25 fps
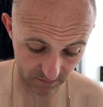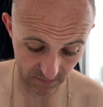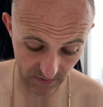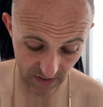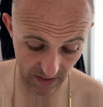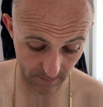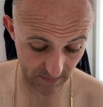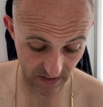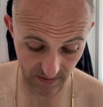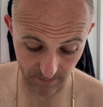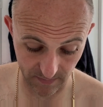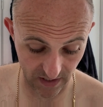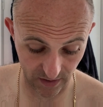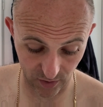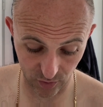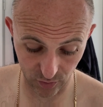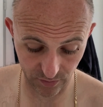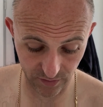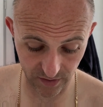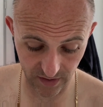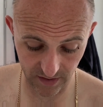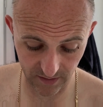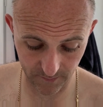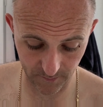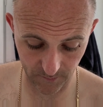That might be a good
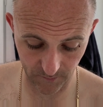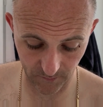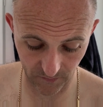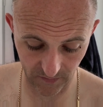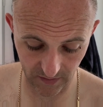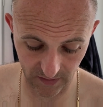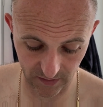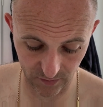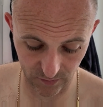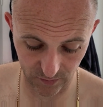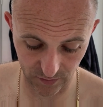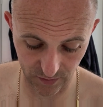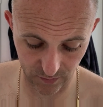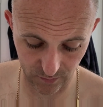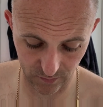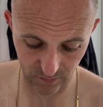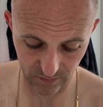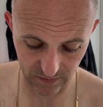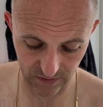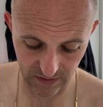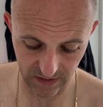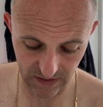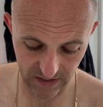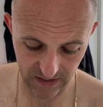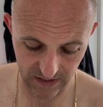thing, I don't know.
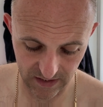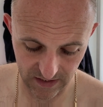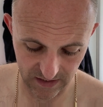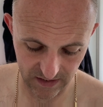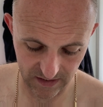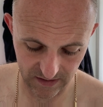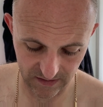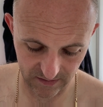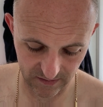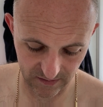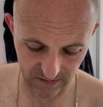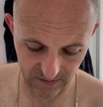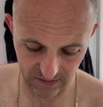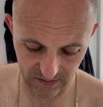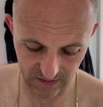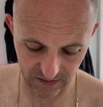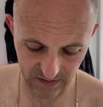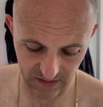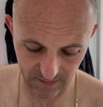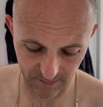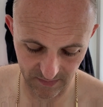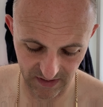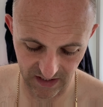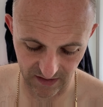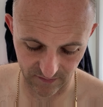
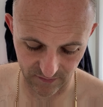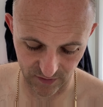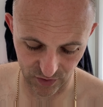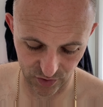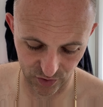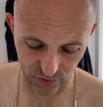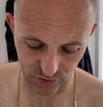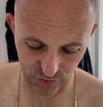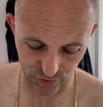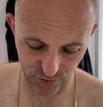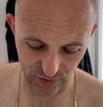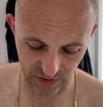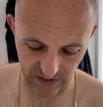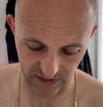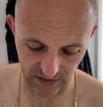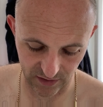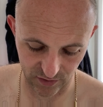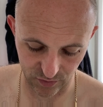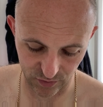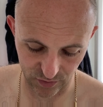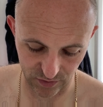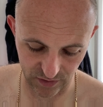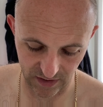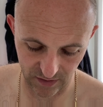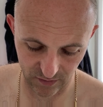I may even just try and
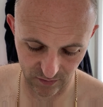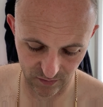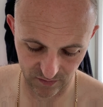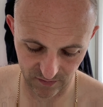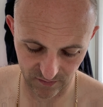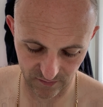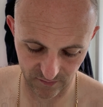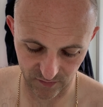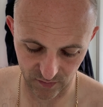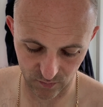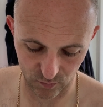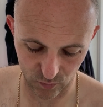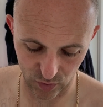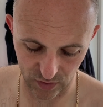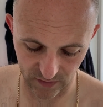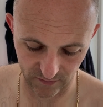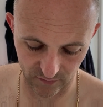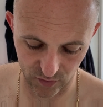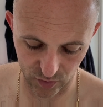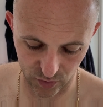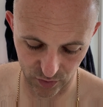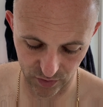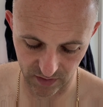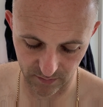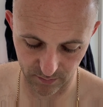do it now from what I've
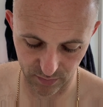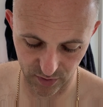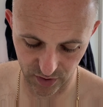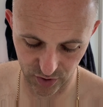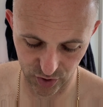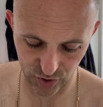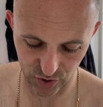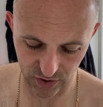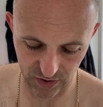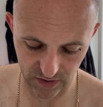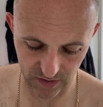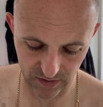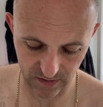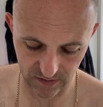got in the brush.